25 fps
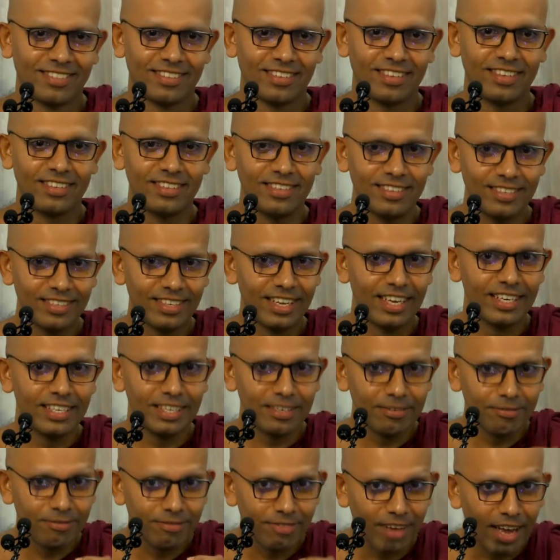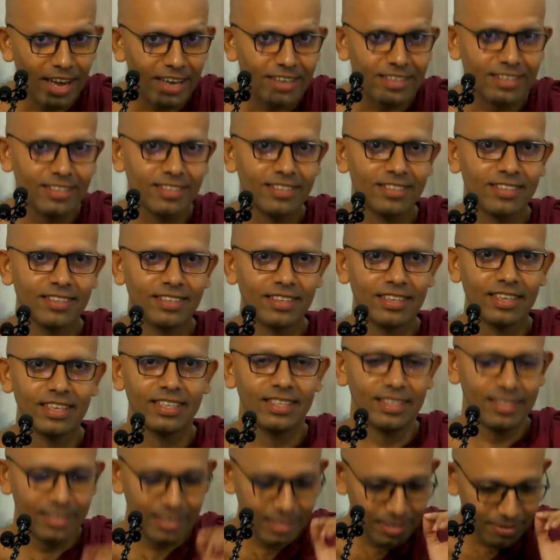He's just stating fact.
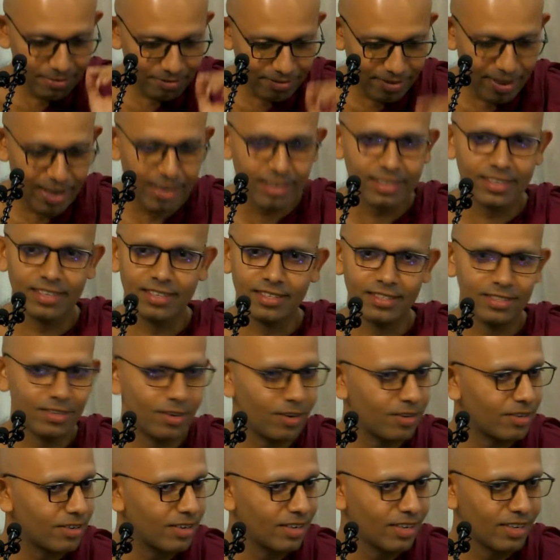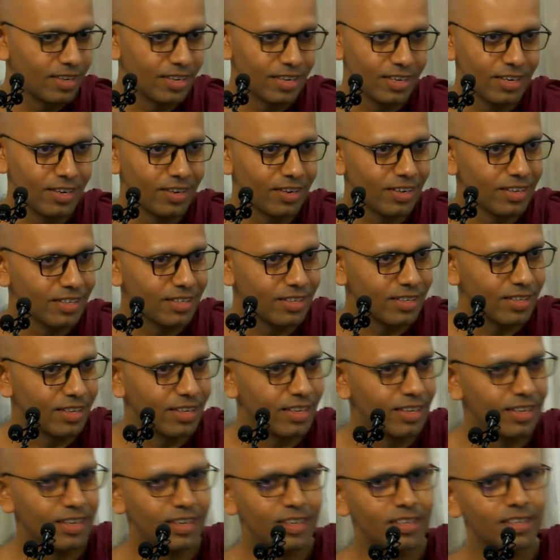This is fact. It's not,
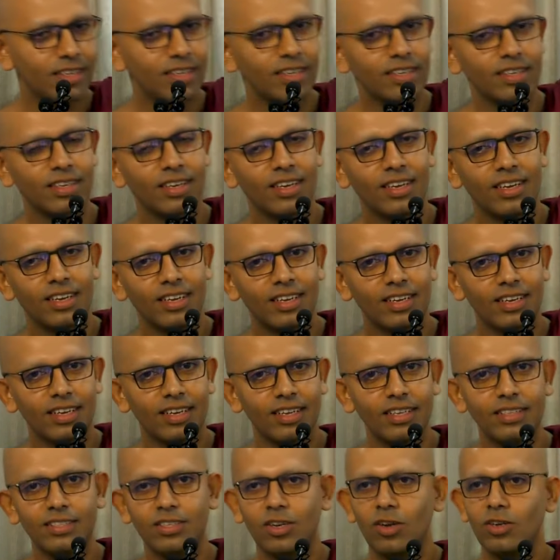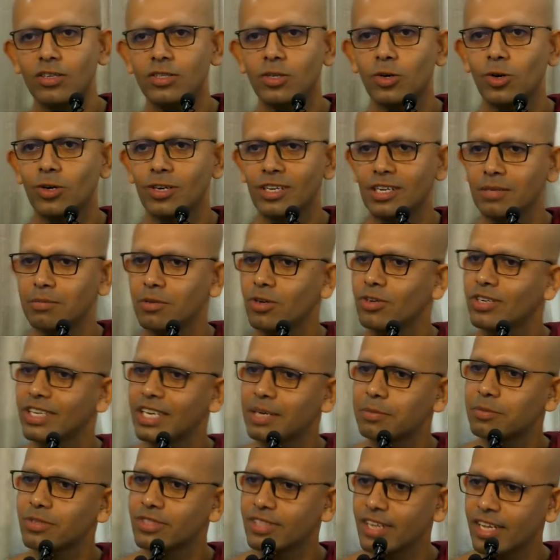he's not talking about
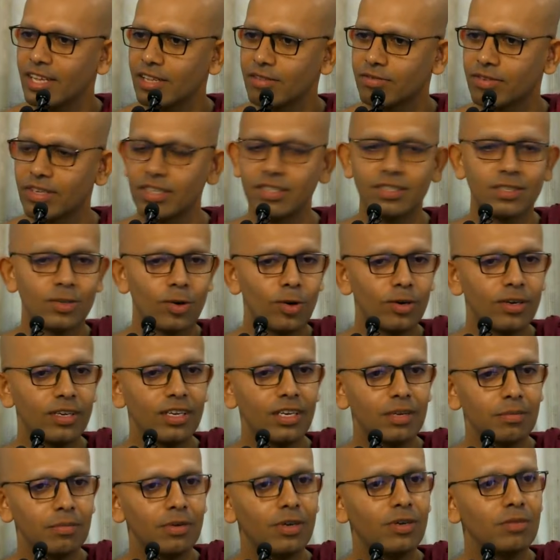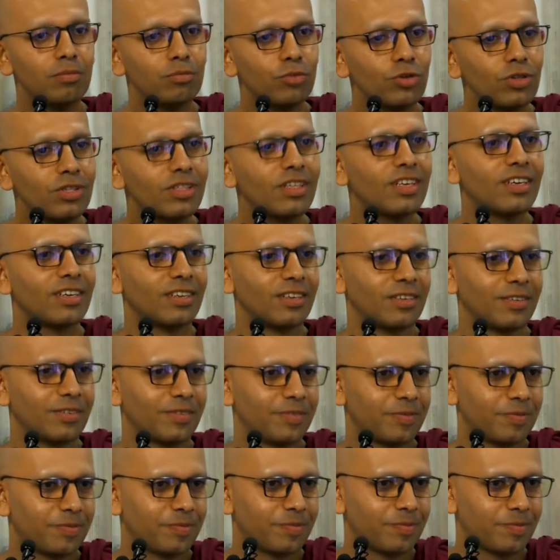himself. He's talking about Buddha.
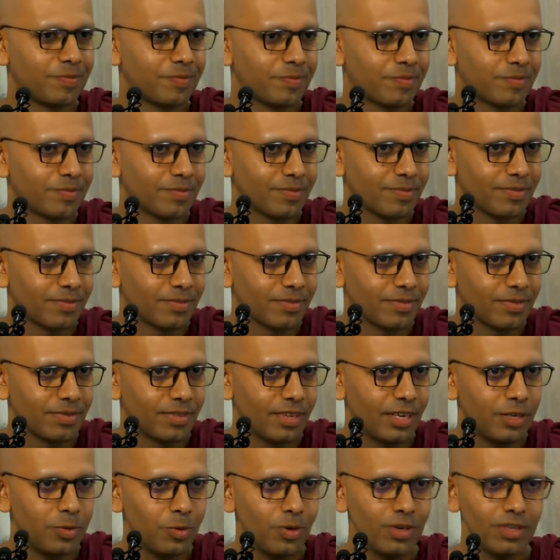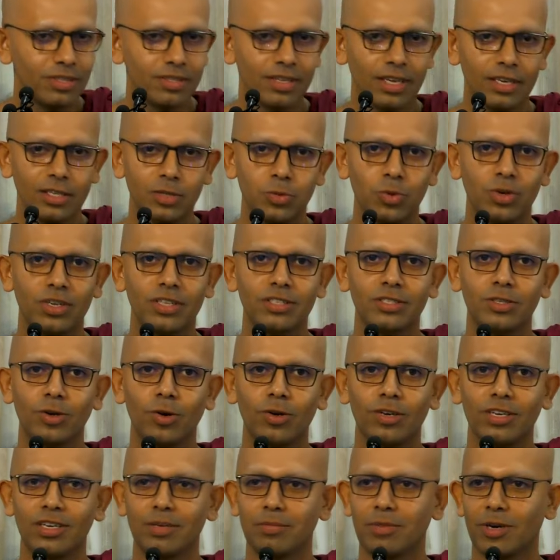That is what he's
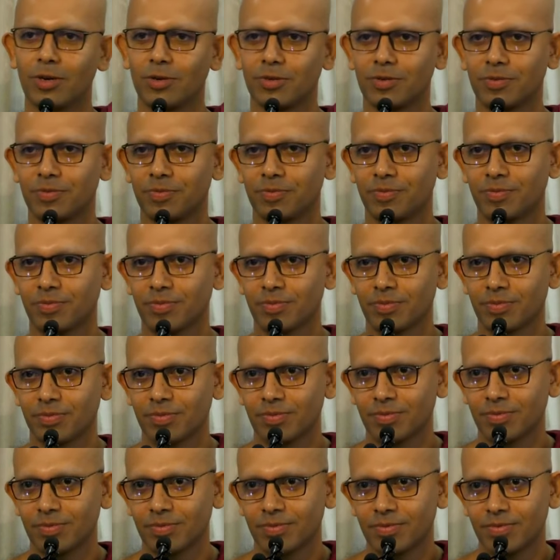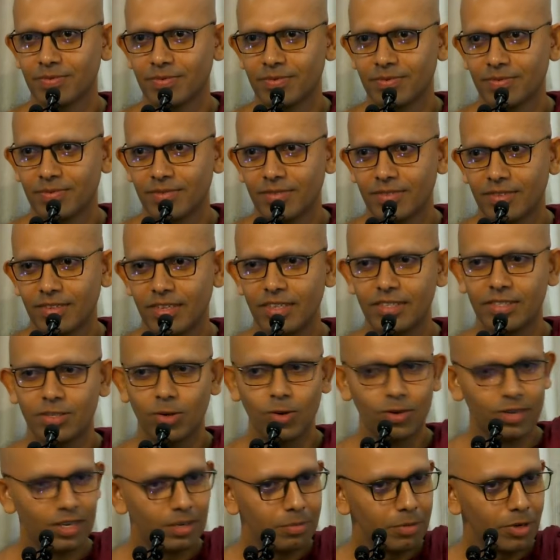talking about. He's
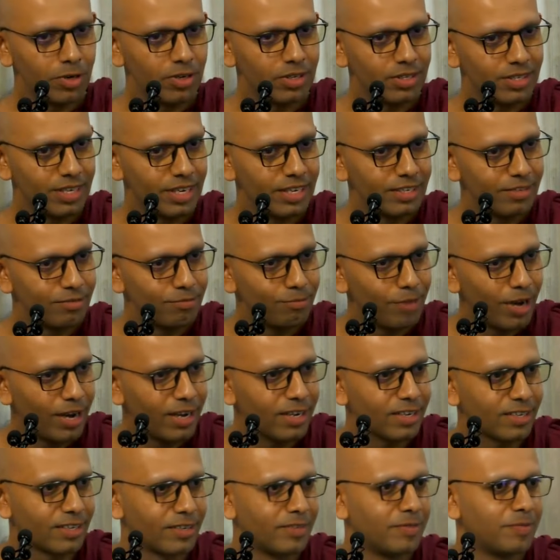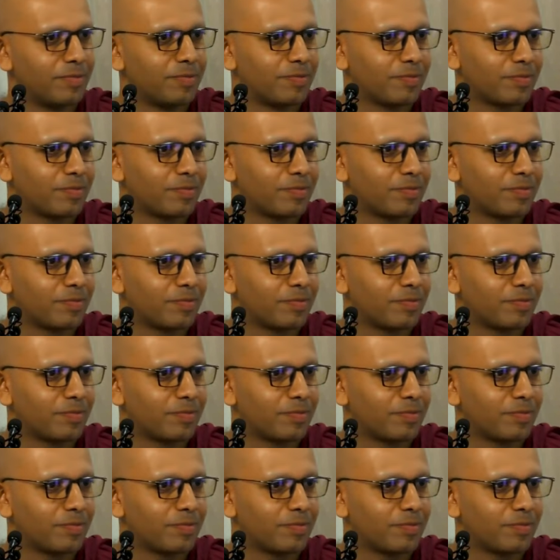talking about a state of mind.